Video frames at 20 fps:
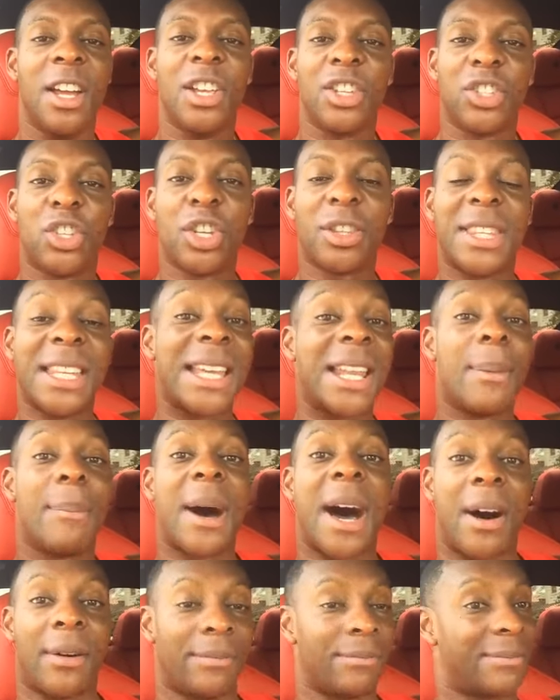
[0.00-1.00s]
You're thinking
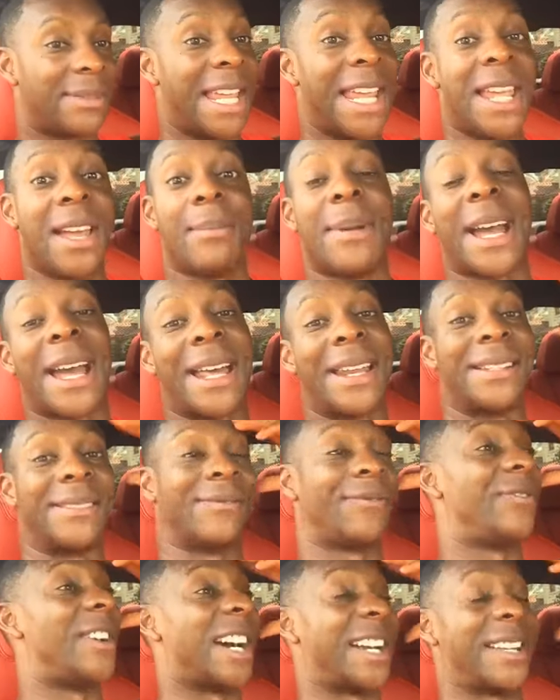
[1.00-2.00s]
about, damn, I got a
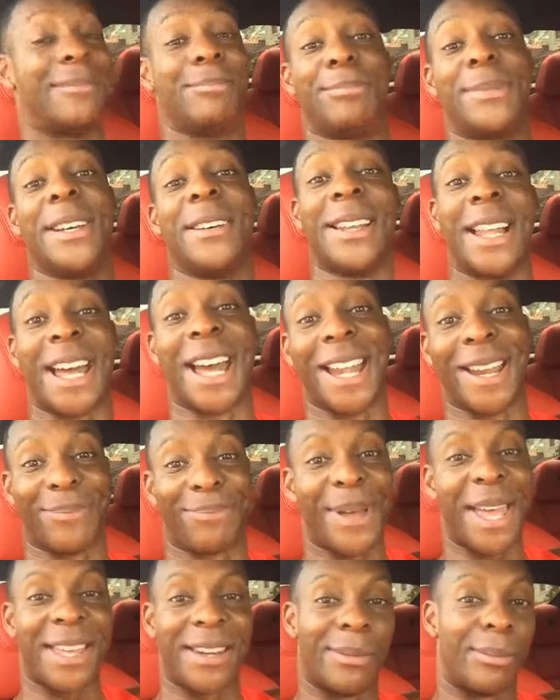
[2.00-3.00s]
fucking bill I got to
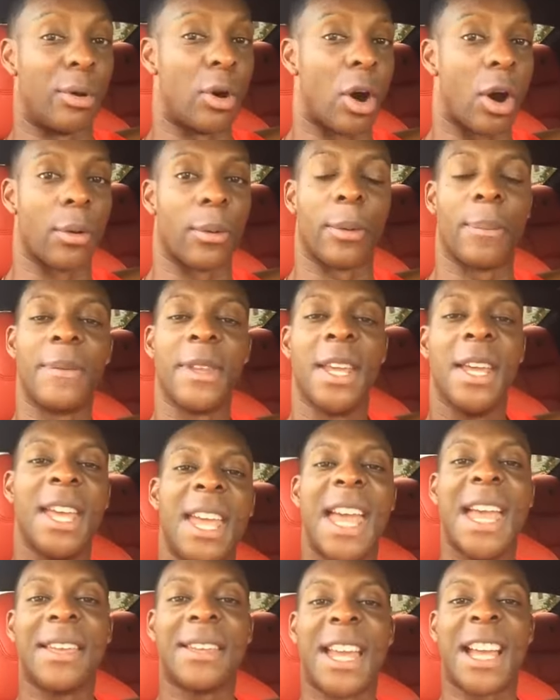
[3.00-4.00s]
pay tomorrow.
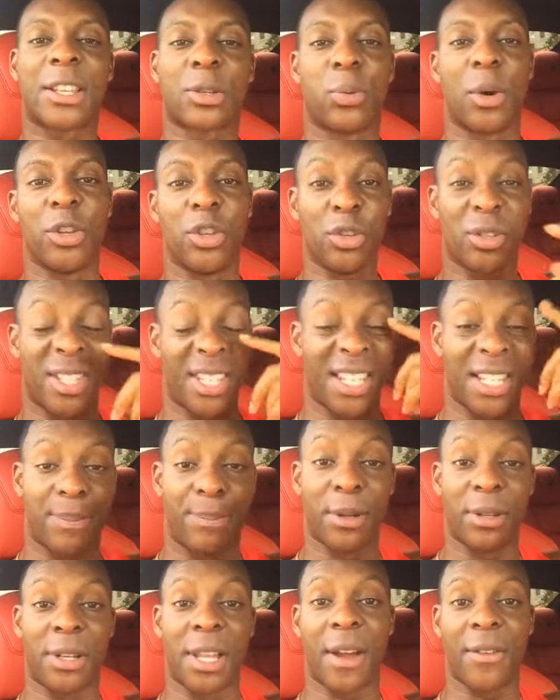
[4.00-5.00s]
And guess what? You see this
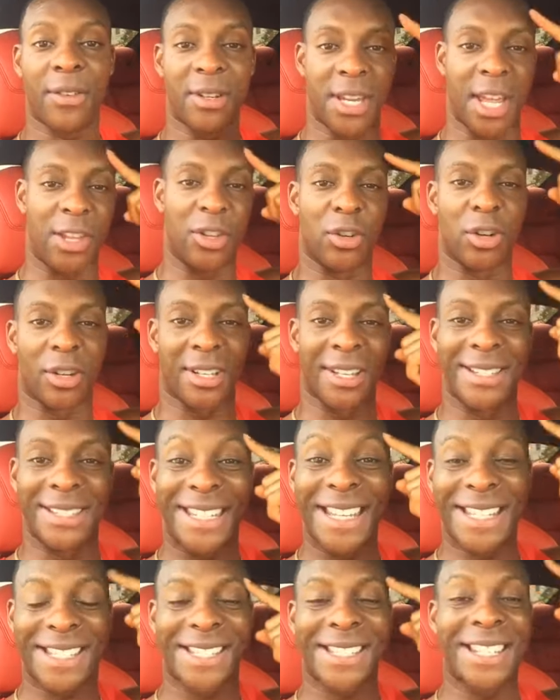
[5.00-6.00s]
bill every day. You're
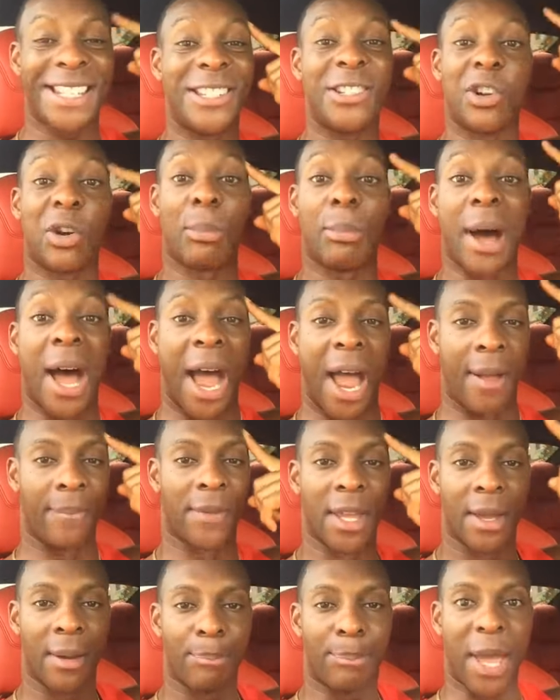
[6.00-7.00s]
conditioning your mind.
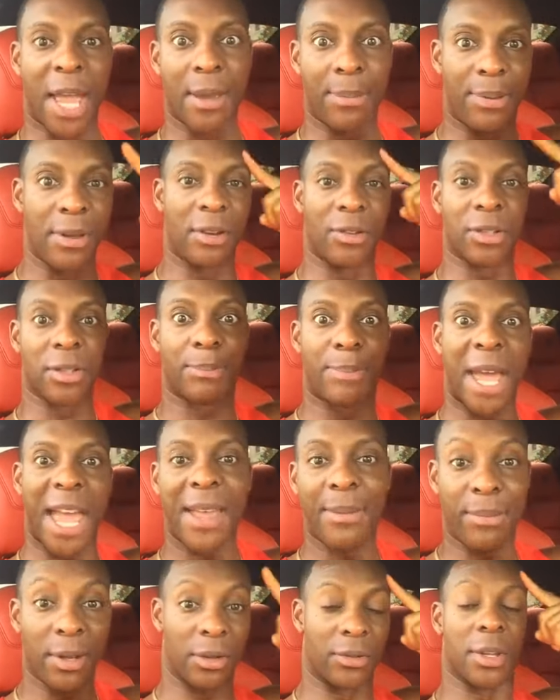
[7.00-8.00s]
Pay bills, pay
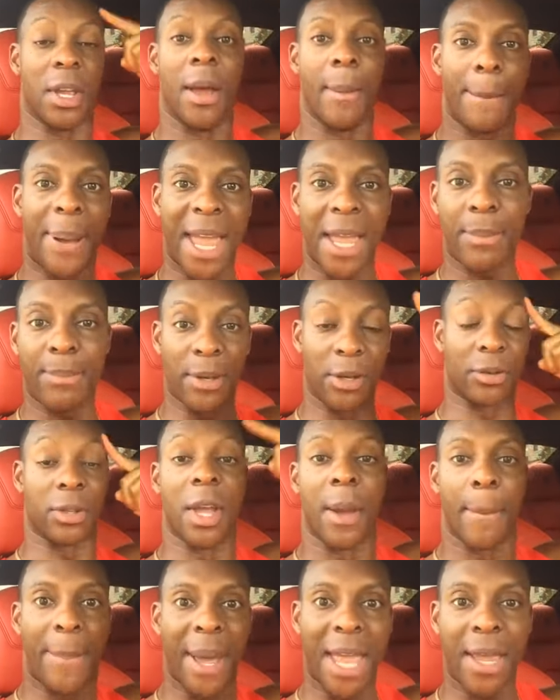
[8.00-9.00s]
bills, pay bills,
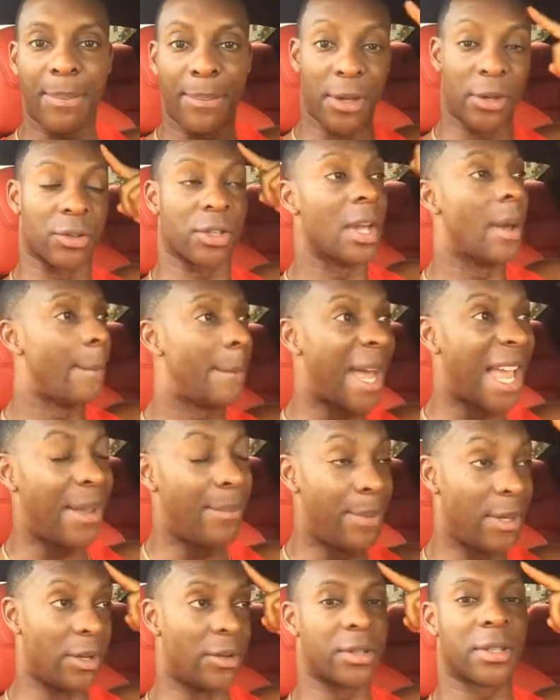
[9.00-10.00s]
pay bills, pay
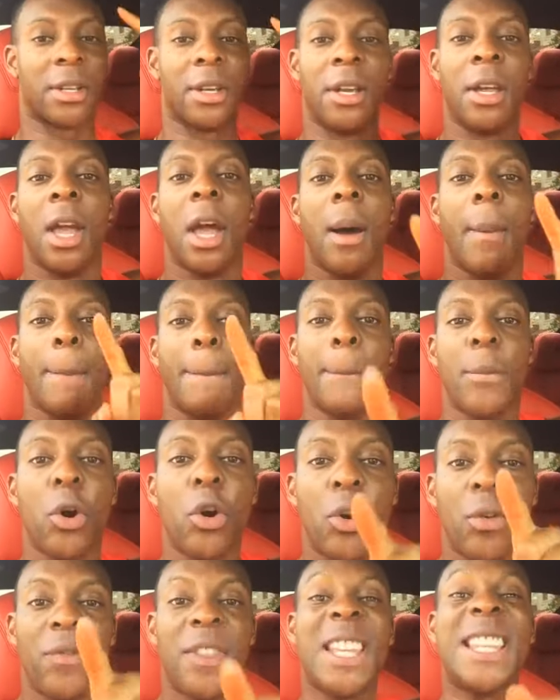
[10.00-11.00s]
bills.
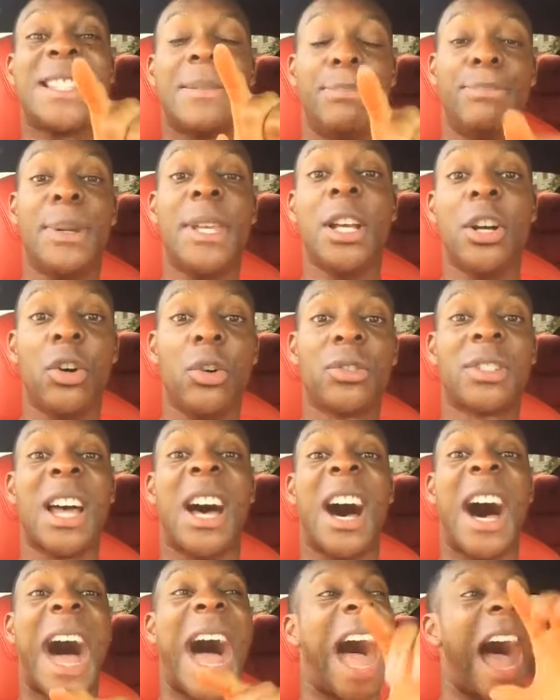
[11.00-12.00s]
Move these bills
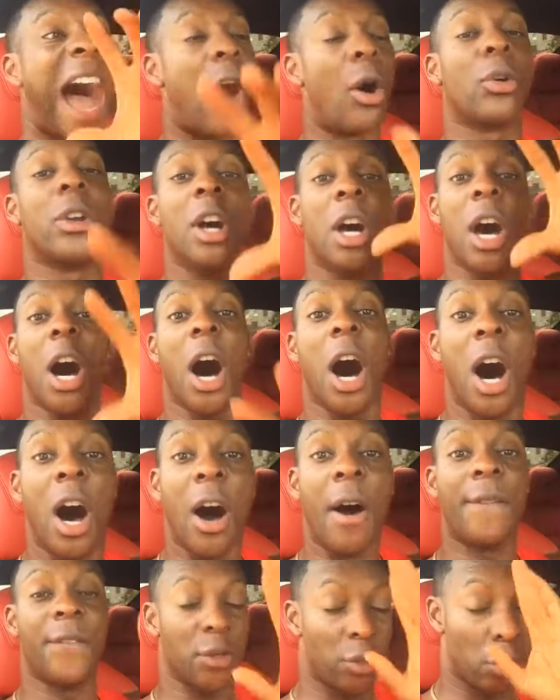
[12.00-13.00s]
out
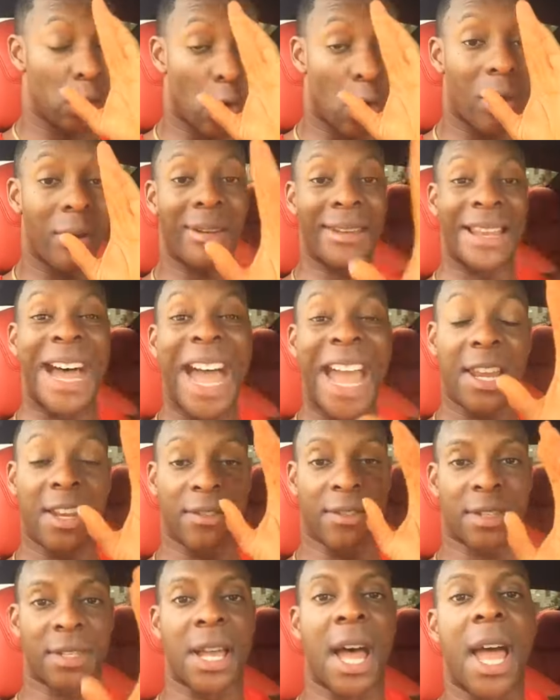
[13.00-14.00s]
of your line of
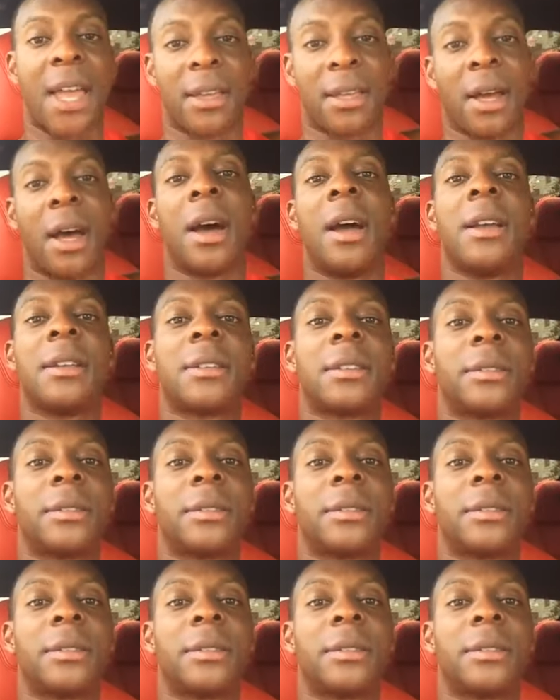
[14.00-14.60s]
sight, guys.